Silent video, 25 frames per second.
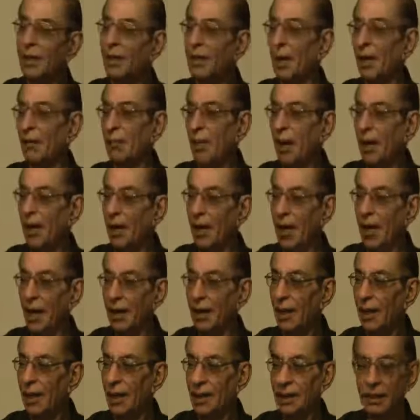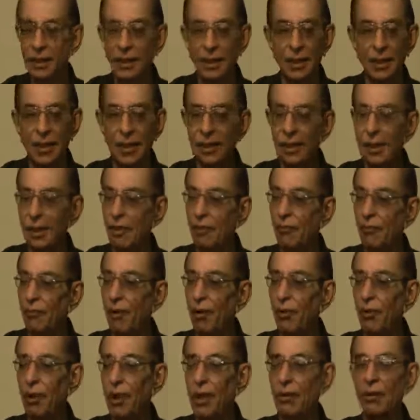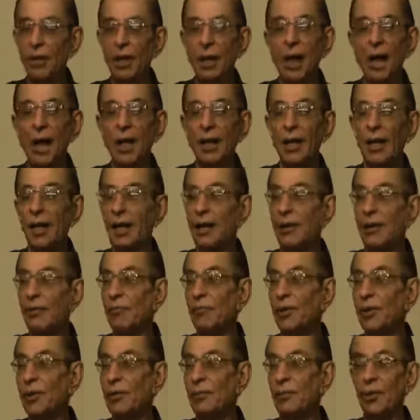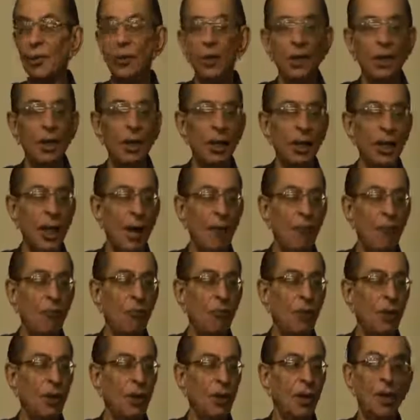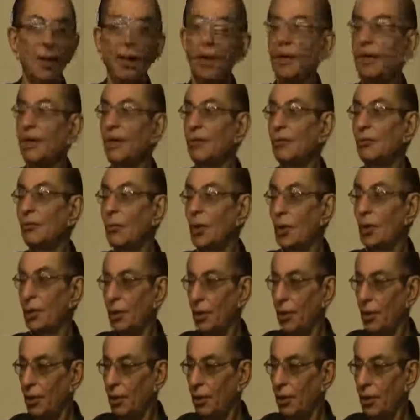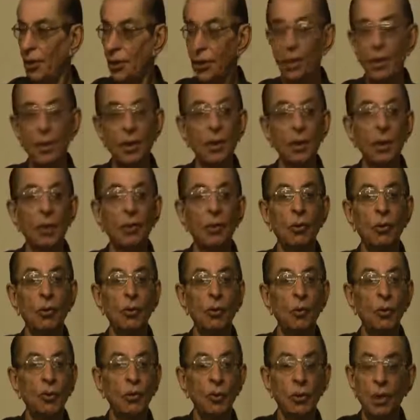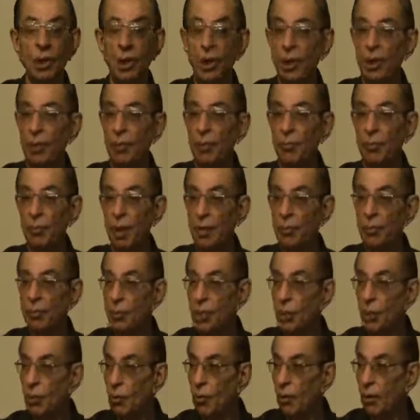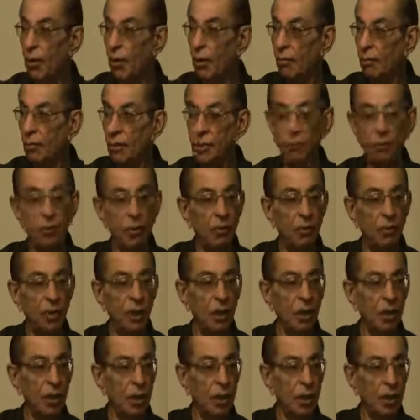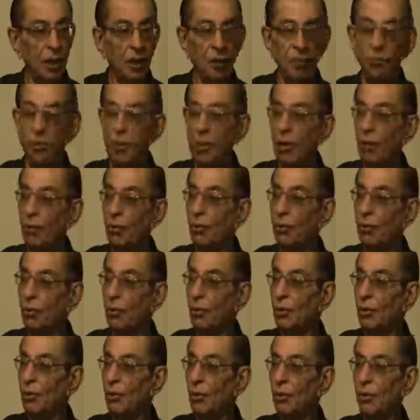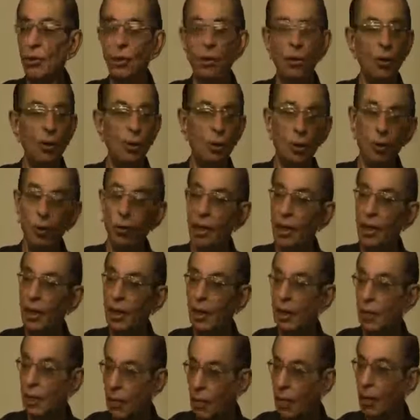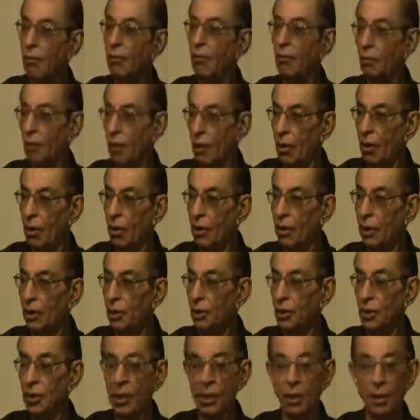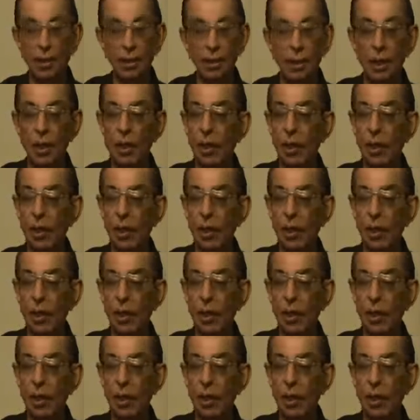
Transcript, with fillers: They made analysis found there was hardly difference between a tap water and this water. The Pepsi Cola which you were drinking without you know knowing or all these things,